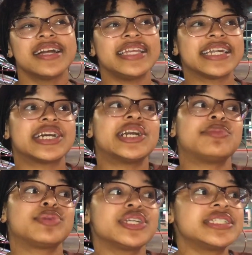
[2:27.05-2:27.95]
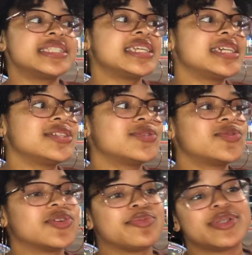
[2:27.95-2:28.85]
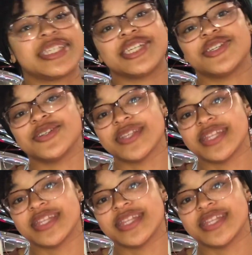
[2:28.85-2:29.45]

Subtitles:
like a person or a particular